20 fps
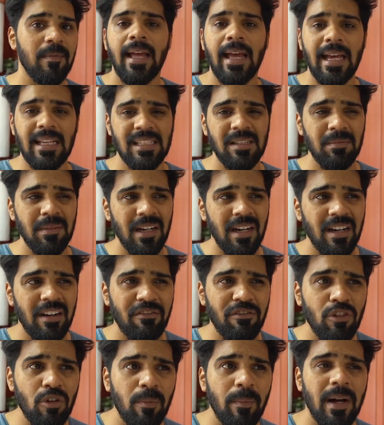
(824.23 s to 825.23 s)
Except there are a
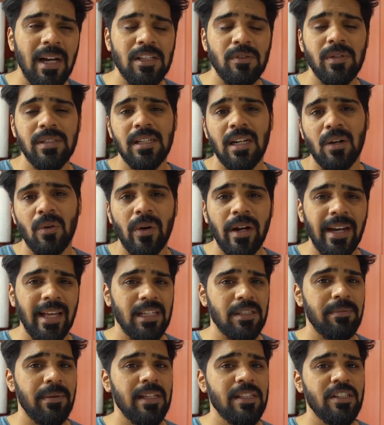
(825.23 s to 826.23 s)
few parts which are quite
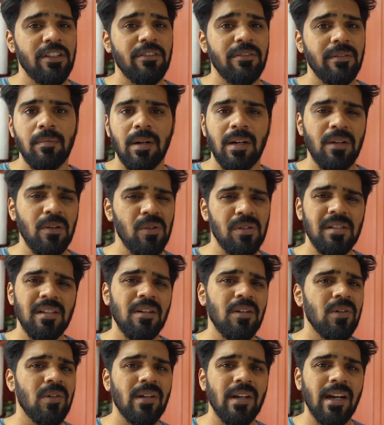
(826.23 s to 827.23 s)
expensive, but usually
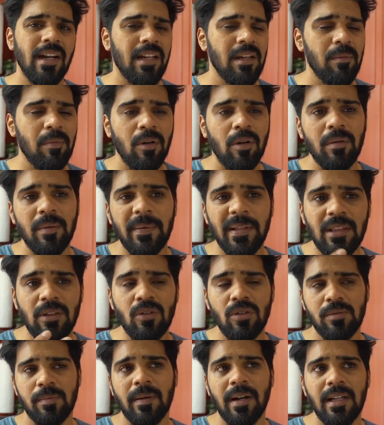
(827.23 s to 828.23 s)
you don't get any problem in
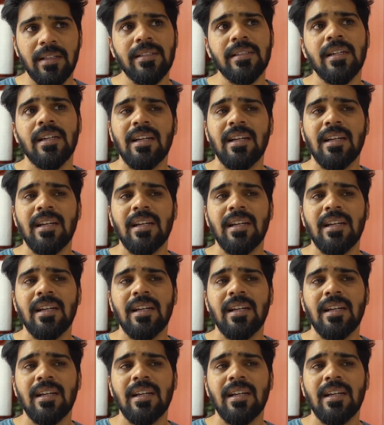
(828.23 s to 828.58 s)
those parts,